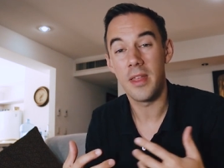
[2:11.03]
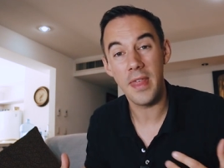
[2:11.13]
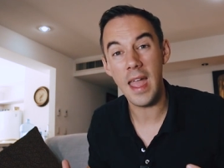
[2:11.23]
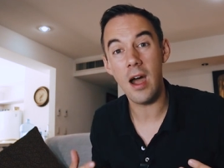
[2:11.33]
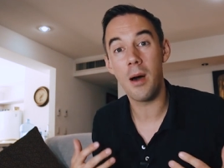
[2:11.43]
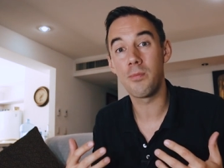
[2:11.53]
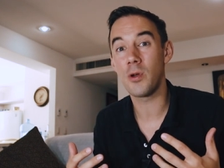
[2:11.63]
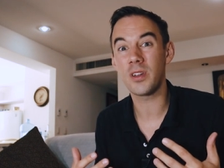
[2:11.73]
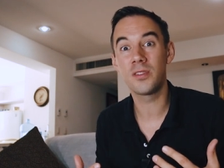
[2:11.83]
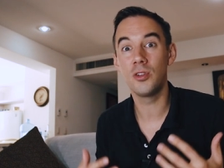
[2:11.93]
They are
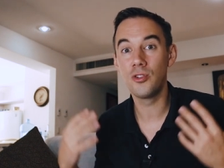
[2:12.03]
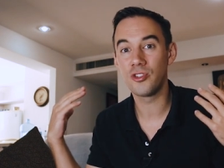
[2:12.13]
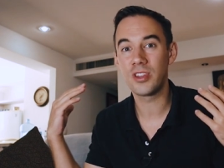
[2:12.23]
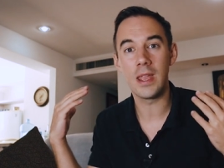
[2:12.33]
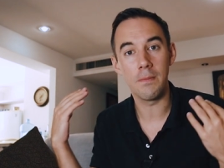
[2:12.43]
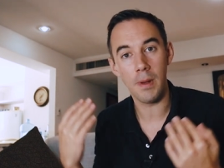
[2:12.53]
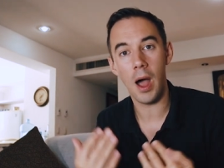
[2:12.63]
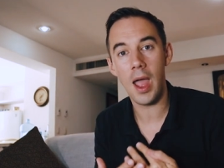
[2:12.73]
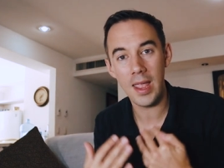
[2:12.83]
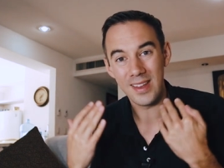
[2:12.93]
products you can just keep
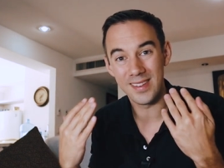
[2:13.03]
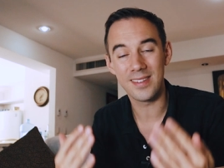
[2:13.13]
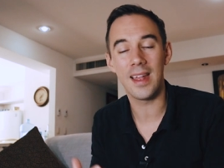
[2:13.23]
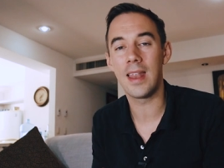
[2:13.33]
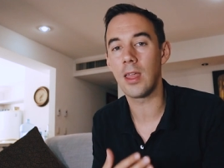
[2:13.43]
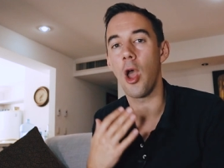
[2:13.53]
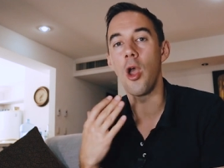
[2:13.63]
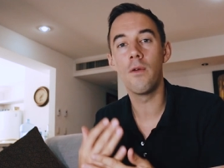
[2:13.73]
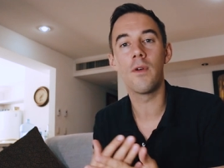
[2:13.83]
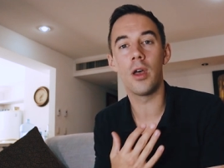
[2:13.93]
buying and selling
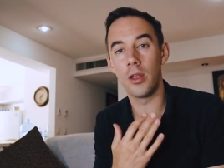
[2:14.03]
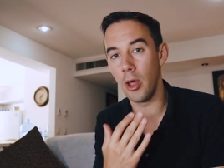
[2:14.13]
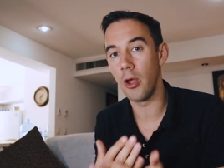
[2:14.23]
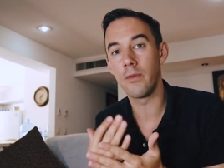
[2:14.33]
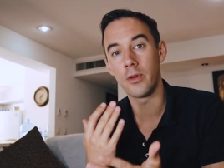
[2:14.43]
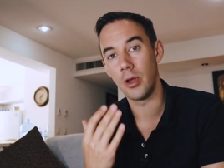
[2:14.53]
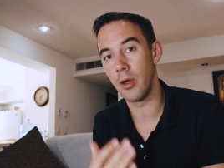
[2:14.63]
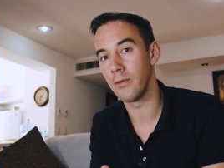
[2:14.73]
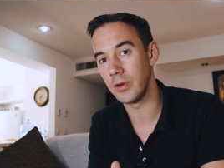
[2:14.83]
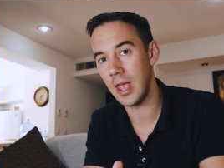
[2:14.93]
over and over and
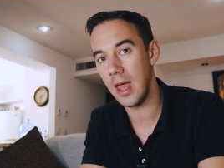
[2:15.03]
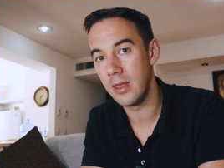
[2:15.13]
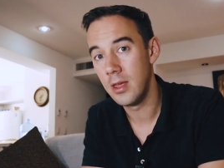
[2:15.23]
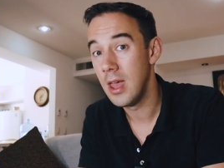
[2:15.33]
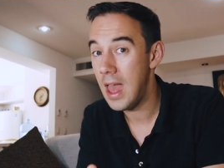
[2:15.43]
over again,